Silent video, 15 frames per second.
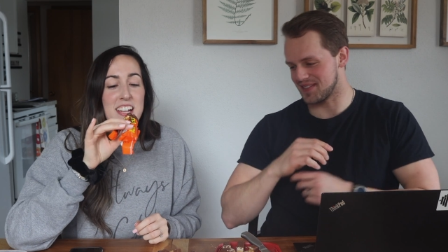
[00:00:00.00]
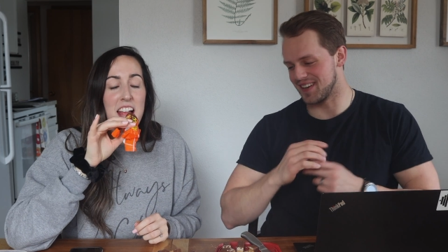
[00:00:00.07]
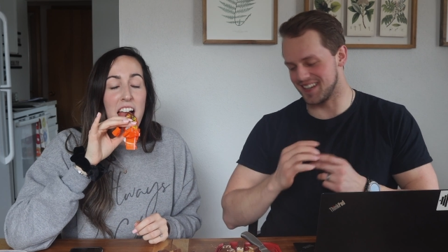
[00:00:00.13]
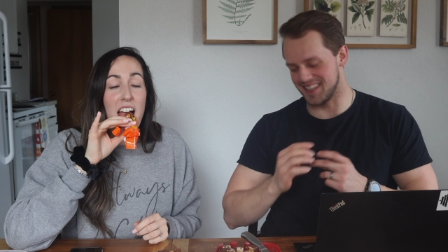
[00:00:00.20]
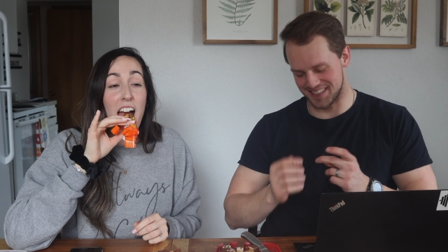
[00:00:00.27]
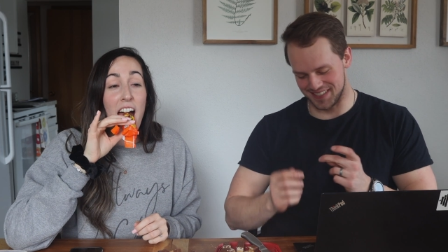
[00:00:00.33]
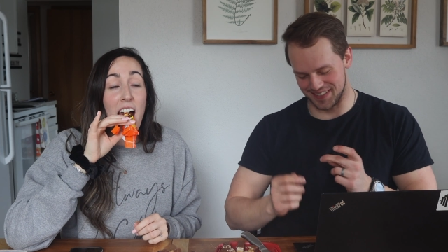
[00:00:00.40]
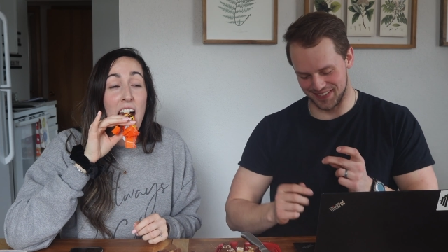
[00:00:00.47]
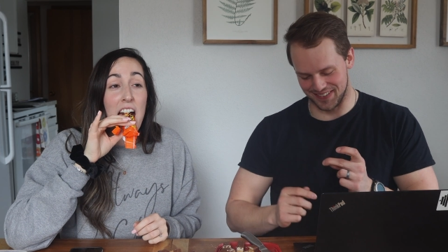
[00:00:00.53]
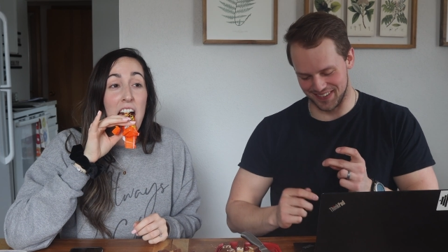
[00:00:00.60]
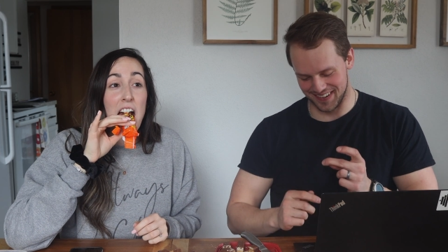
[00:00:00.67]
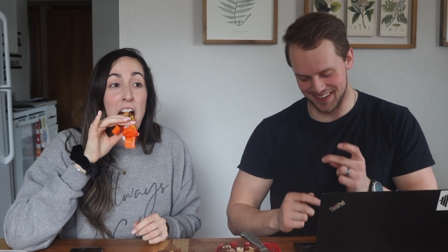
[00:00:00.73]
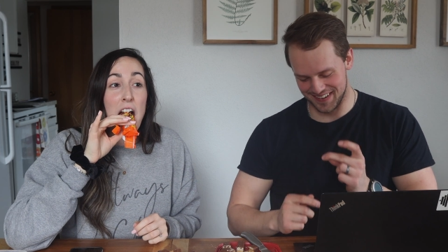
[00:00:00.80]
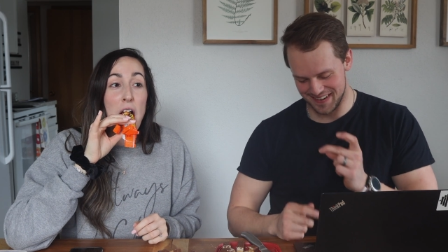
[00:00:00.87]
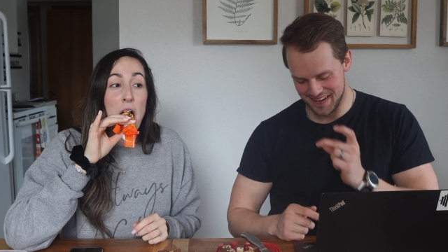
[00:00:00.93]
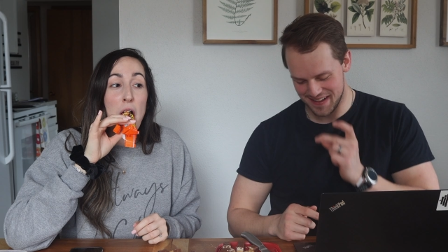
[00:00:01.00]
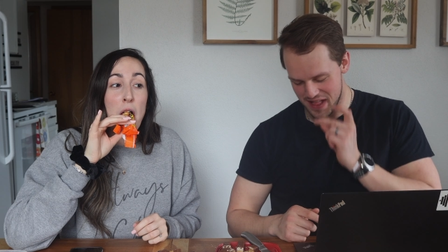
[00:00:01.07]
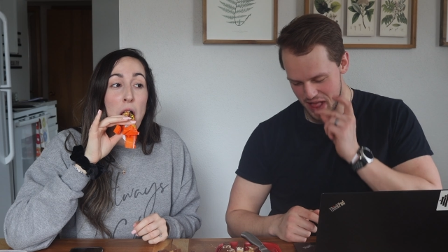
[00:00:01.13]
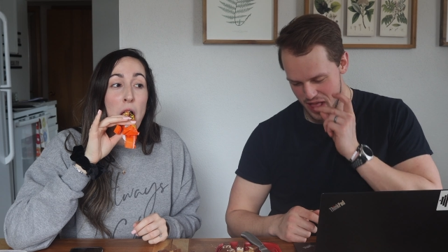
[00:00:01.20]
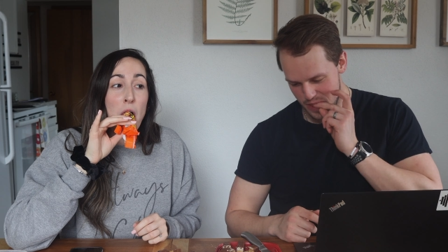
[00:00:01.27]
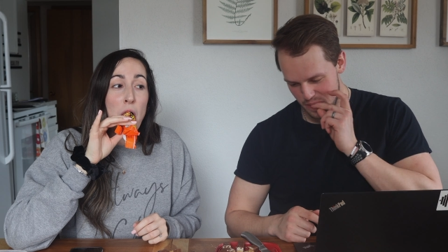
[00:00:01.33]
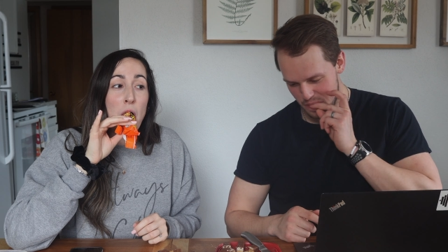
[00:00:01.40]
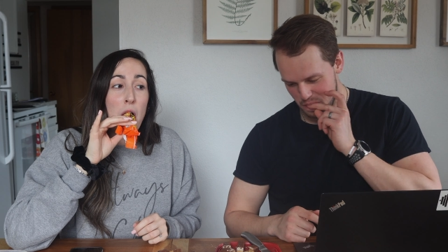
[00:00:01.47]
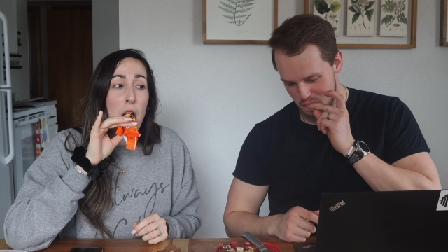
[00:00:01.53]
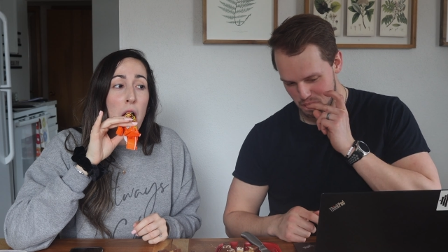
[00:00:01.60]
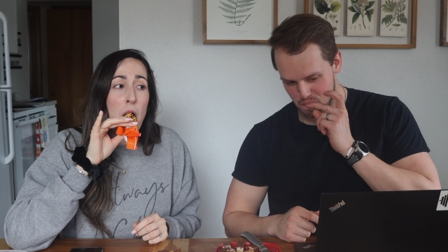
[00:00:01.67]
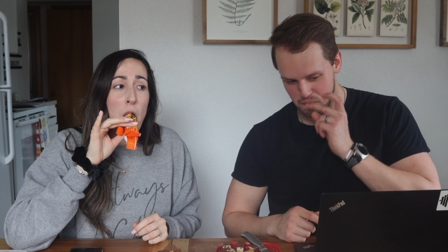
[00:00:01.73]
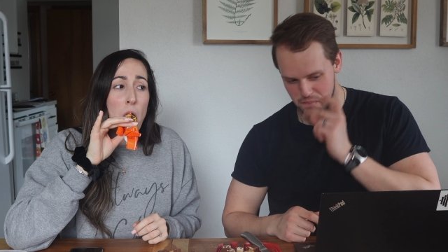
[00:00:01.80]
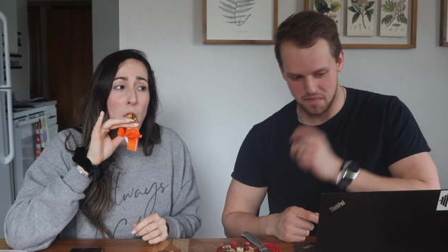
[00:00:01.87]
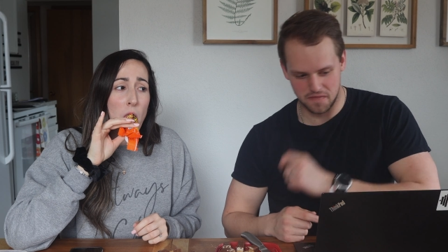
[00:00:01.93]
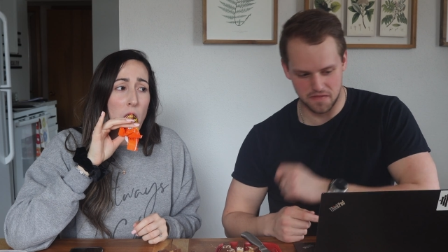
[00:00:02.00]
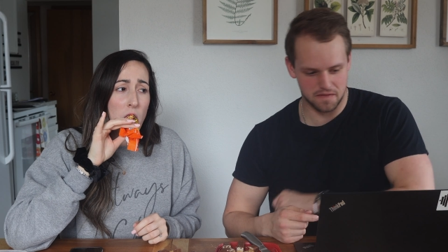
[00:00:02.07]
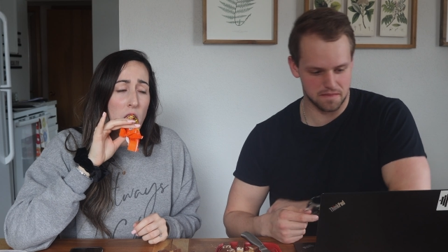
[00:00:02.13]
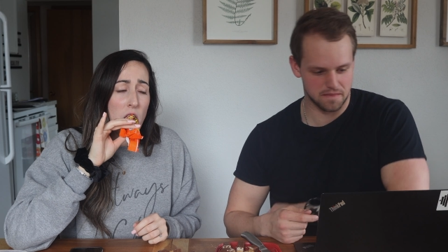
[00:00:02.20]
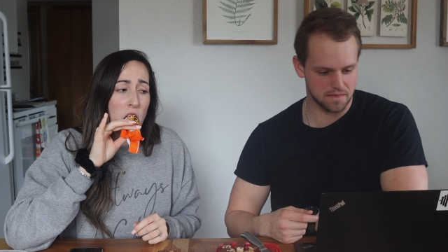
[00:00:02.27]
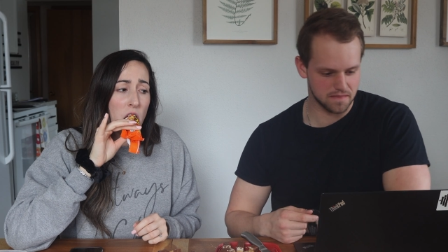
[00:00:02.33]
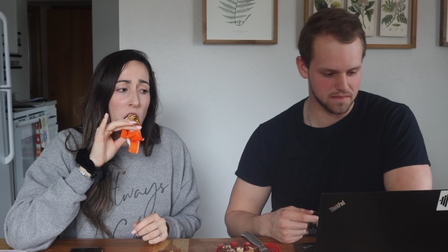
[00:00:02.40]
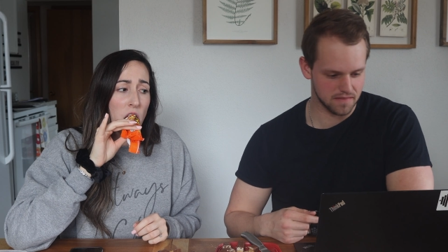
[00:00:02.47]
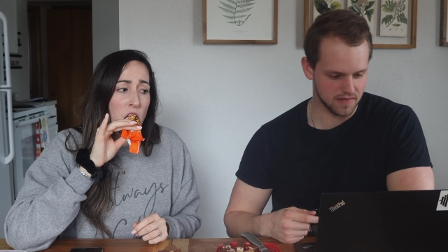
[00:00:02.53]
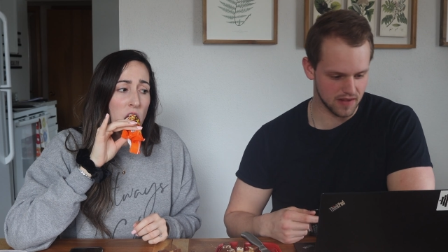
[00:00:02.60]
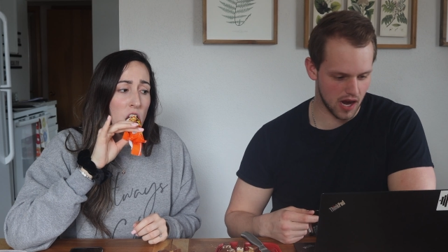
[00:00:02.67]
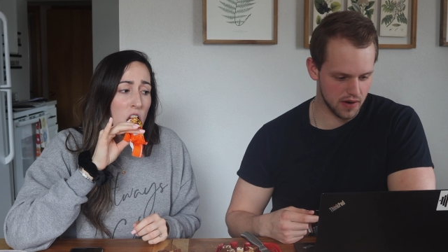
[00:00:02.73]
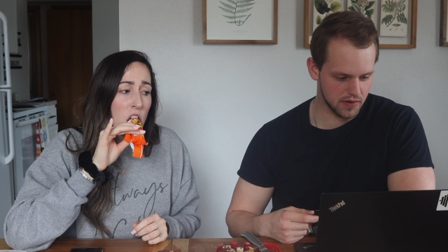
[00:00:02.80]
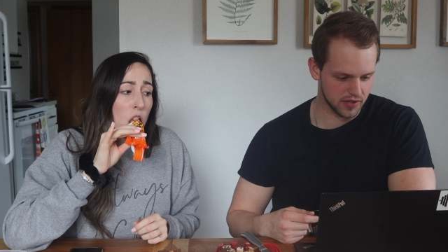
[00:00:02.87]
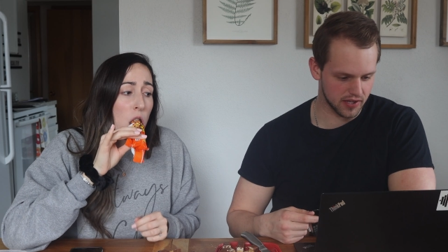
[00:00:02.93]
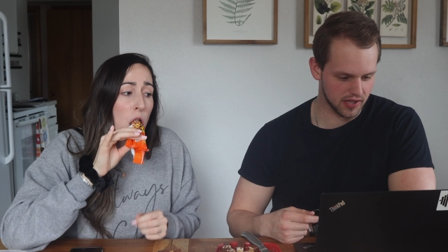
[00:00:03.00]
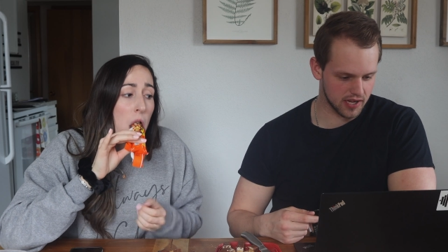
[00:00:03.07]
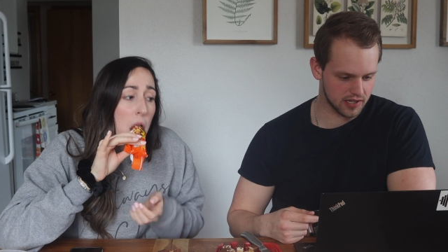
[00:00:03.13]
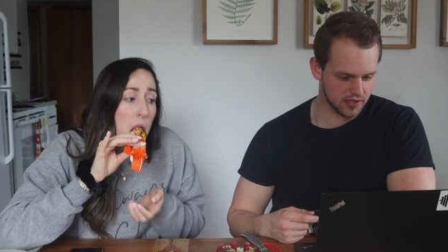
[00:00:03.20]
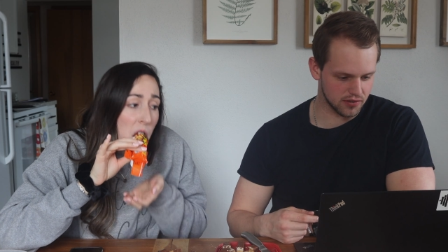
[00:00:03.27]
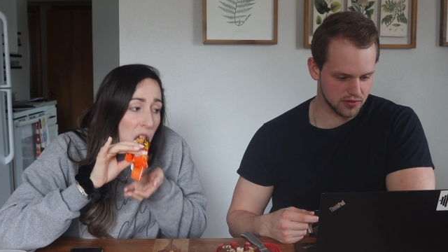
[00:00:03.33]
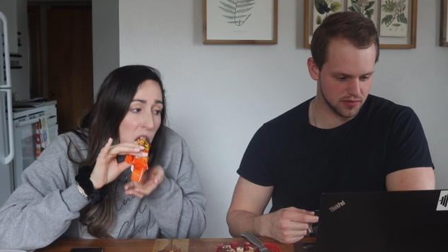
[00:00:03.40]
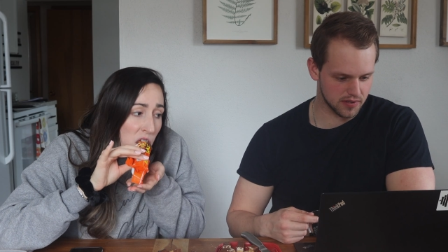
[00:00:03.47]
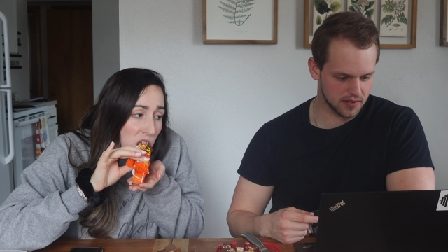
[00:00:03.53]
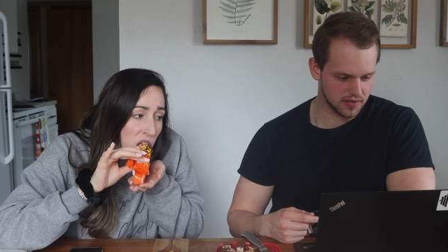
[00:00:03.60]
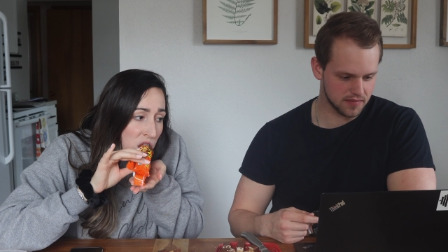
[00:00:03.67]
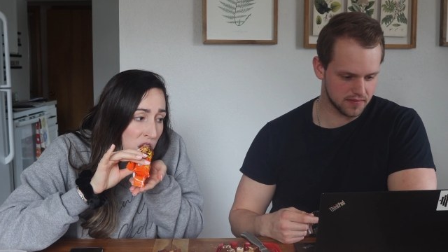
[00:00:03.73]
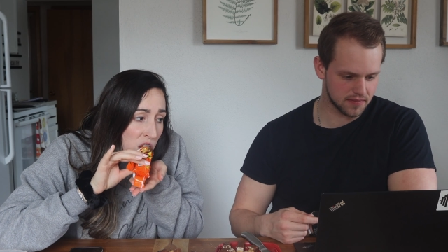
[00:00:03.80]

Speaker 1: ones so far. Oh. I really like those ones.